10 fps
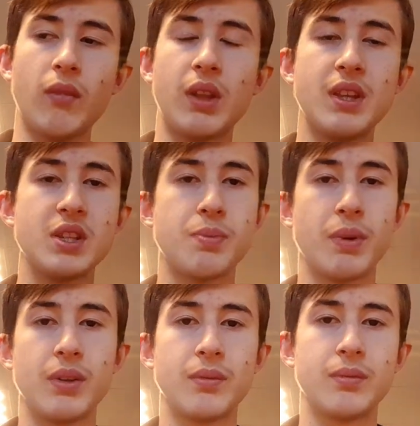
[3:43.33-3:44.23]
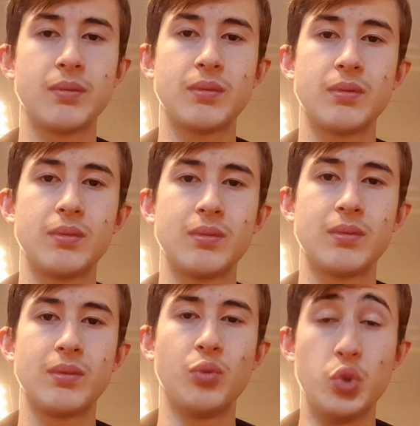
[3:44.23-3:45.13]
this, but
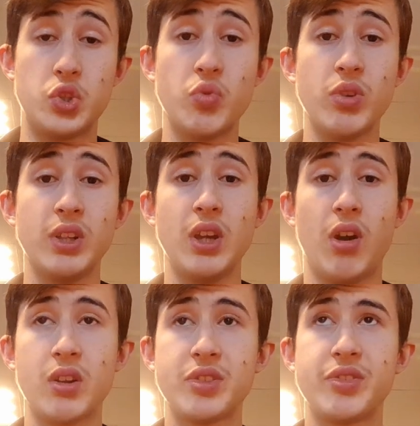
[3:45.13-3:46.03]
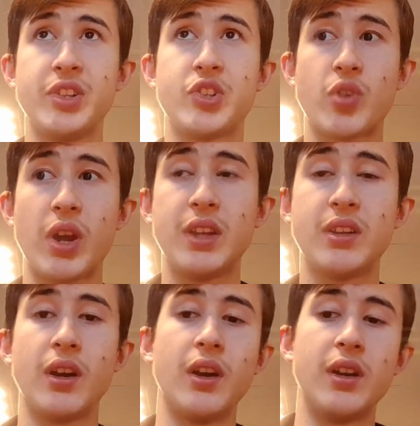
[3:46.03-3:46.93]
would you really honestly trade